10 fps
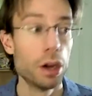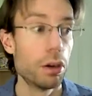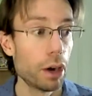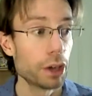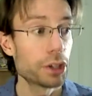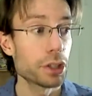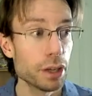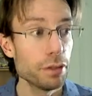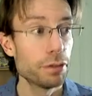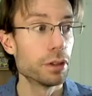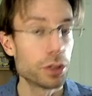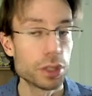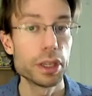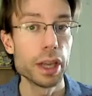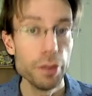we're actually
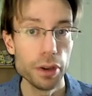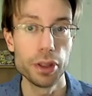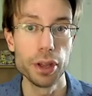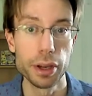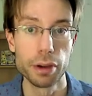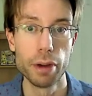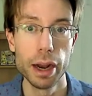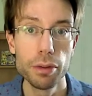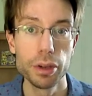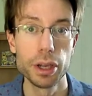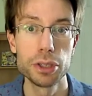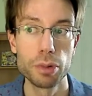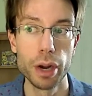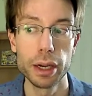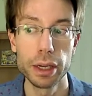influencing everything around us,
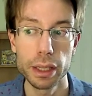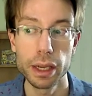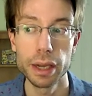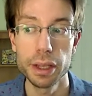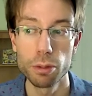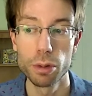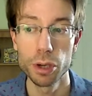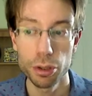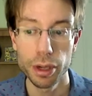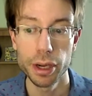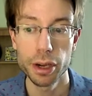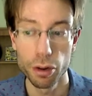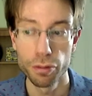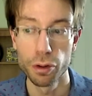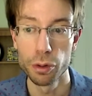right? Like the idea that we're creating our
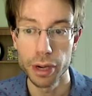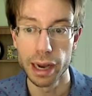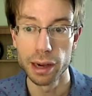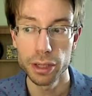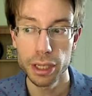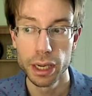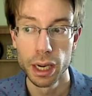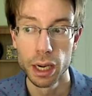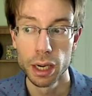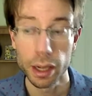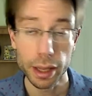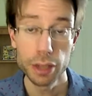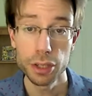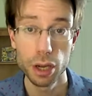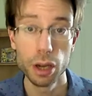full reality, like
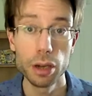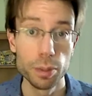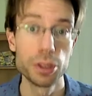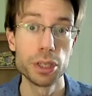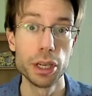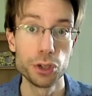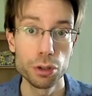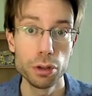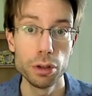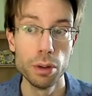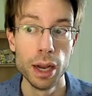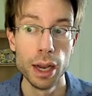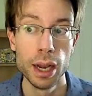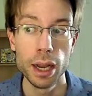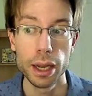that's 100% true.
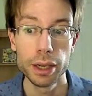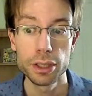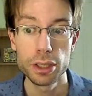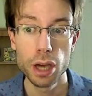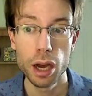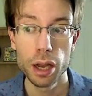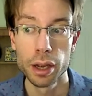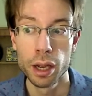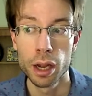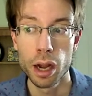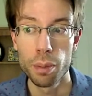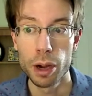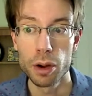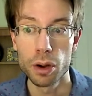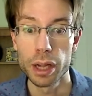And it's not
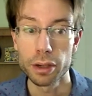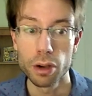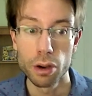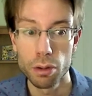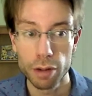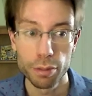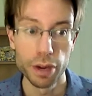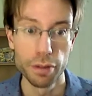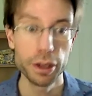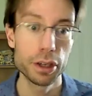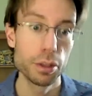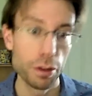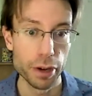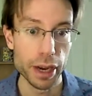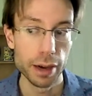about like, oh, I've been a victim
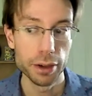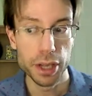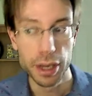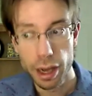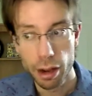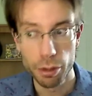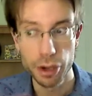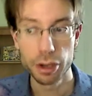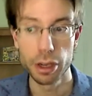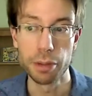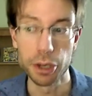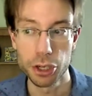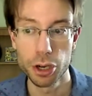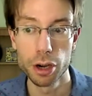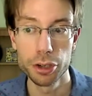of reality and now I'm reclaiming
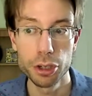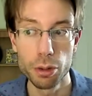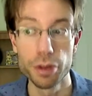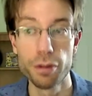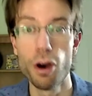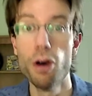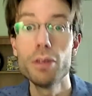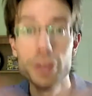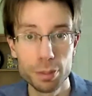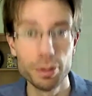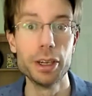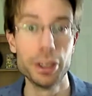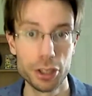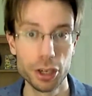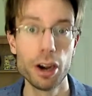charge. No, you've always been
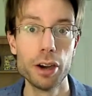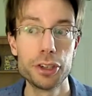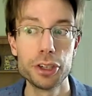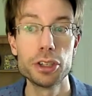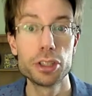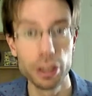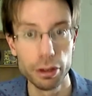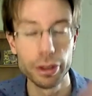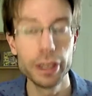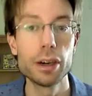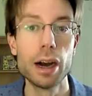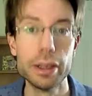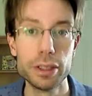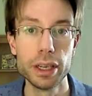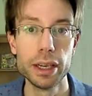in charge. You just didn't
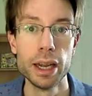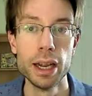realize it.